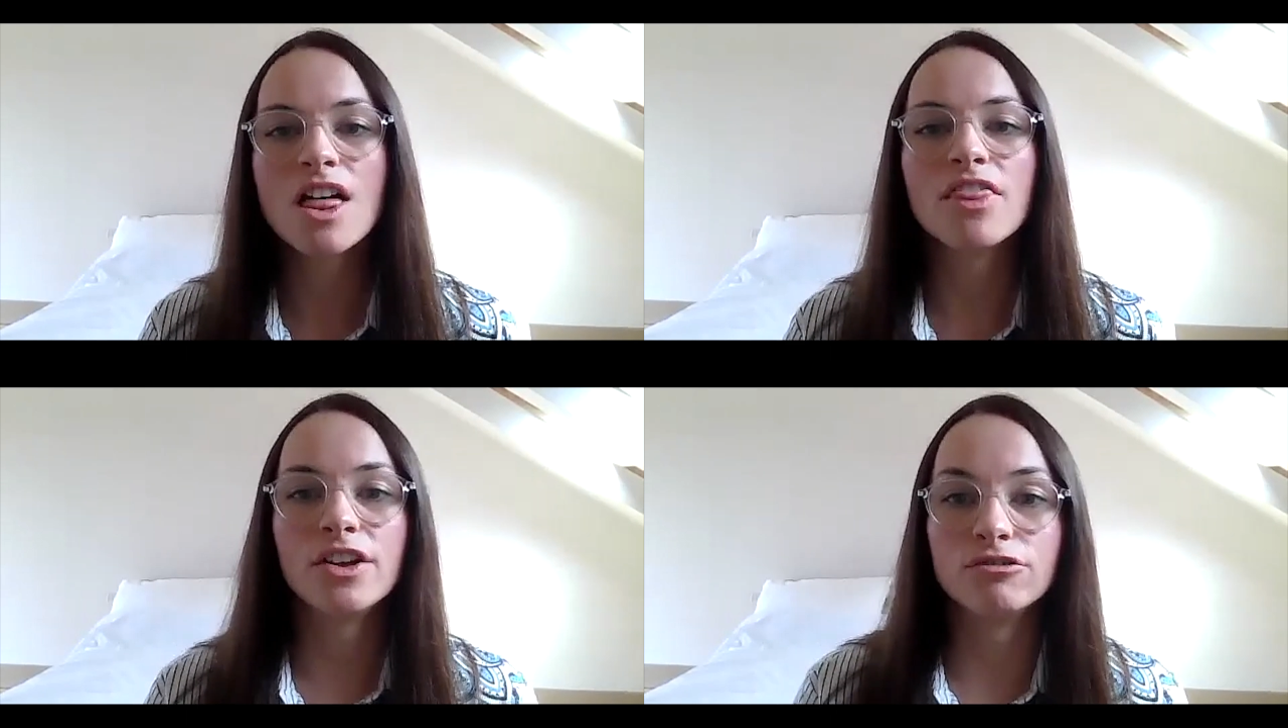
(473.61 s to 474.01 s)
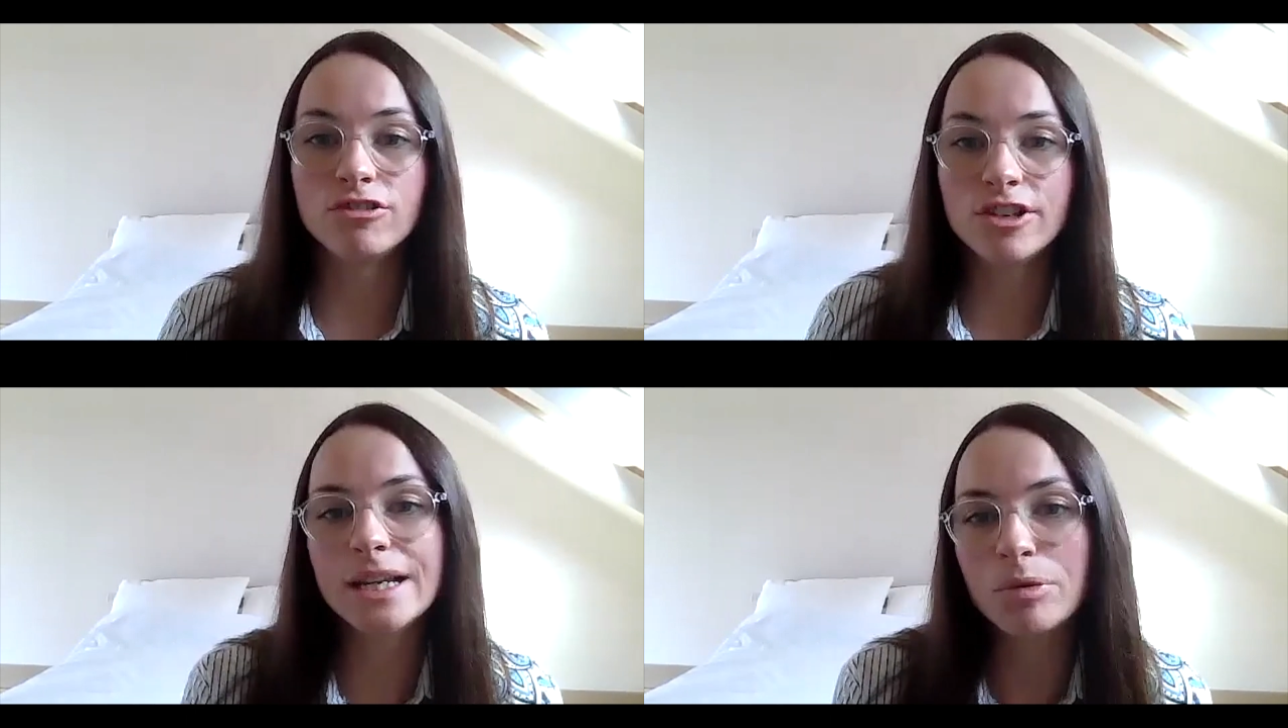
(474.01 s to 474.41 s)
that
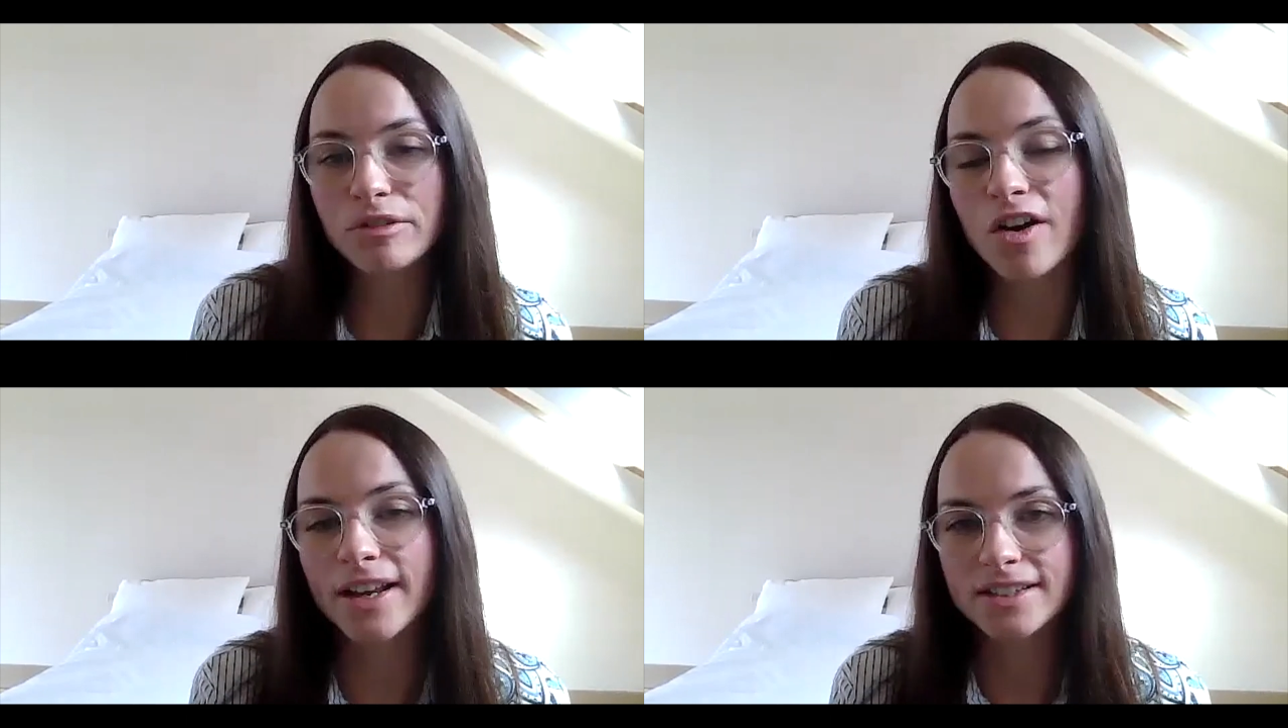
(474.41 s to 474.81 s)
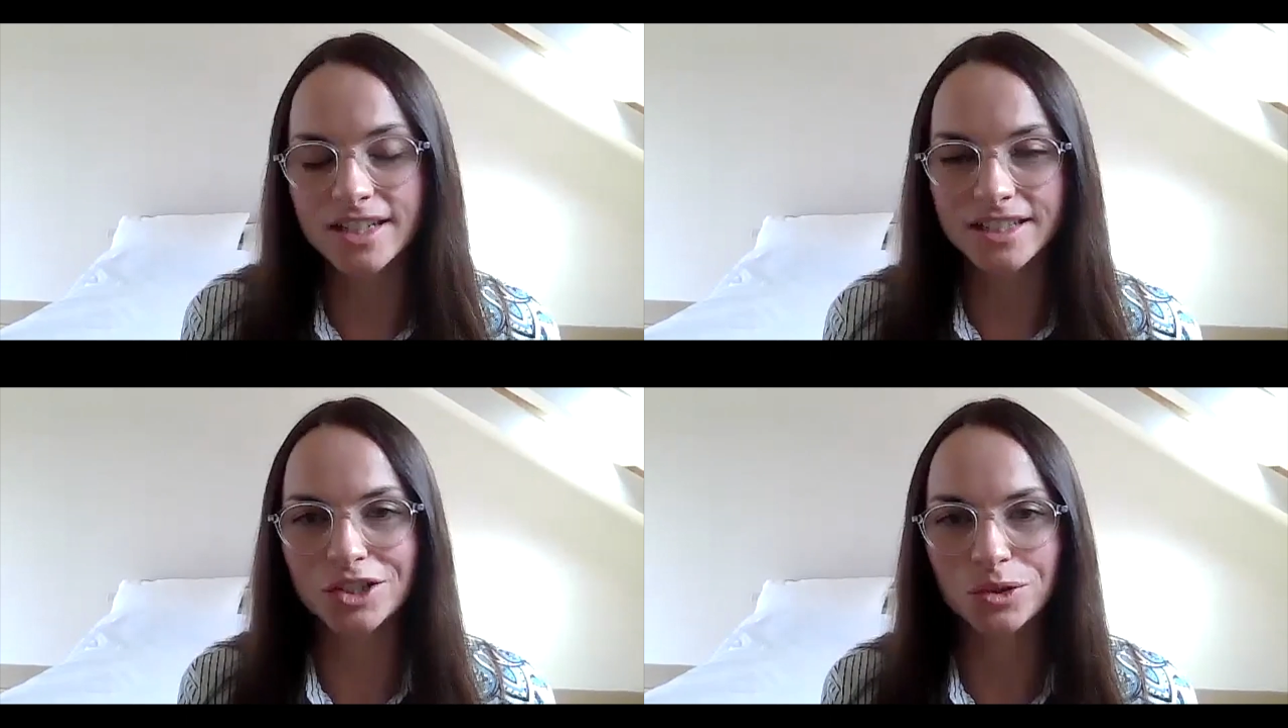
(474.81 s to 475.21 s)
really provides an
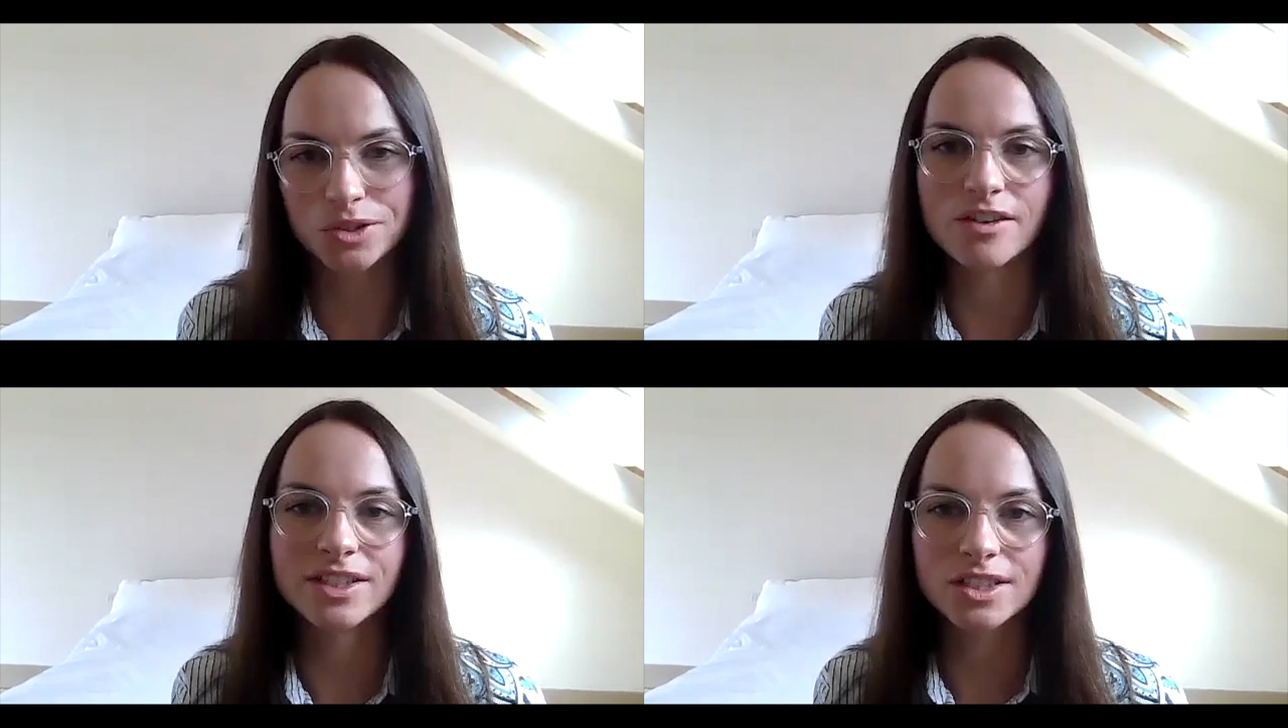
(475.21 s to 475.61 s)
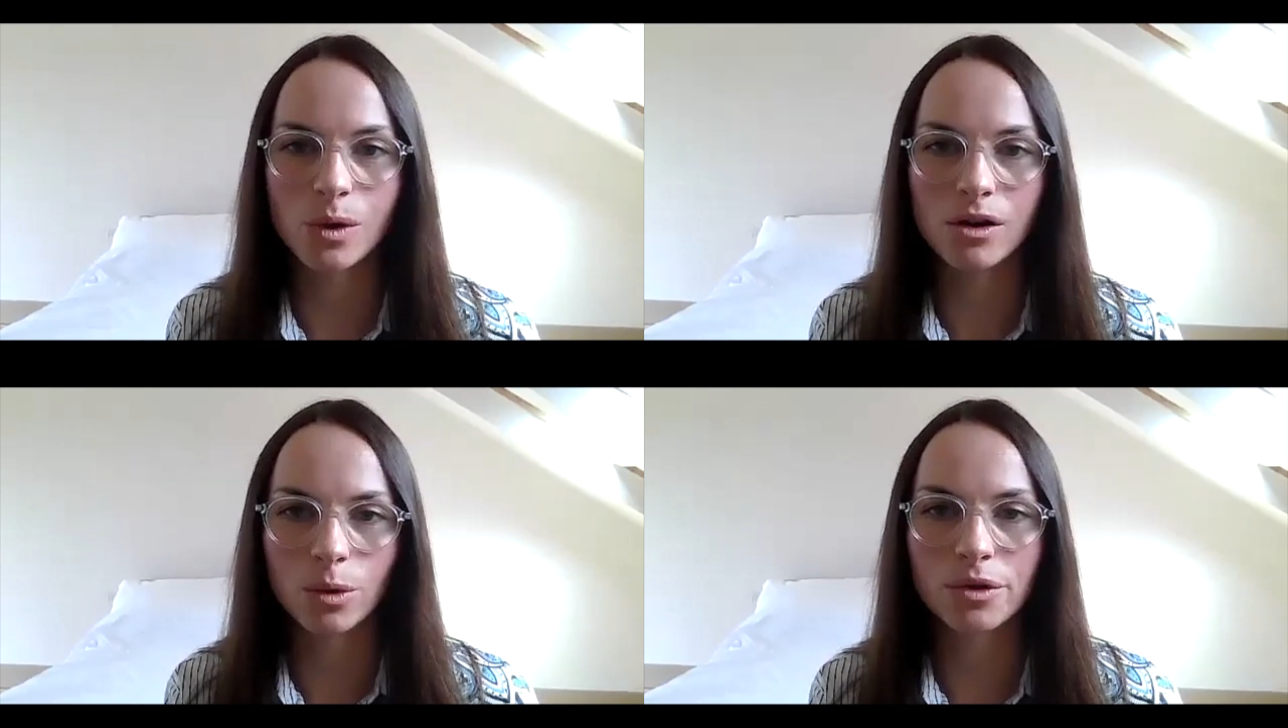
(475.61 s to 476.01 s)
additional service to
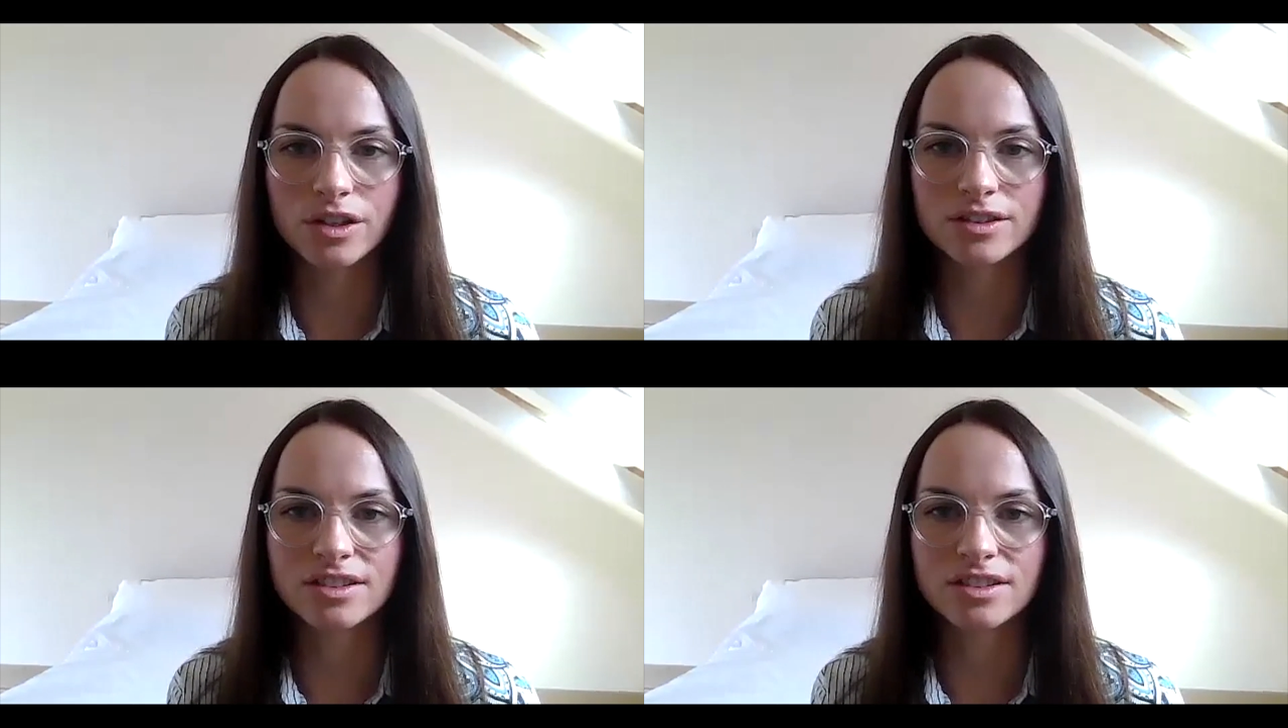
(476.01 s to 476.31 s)
our authors.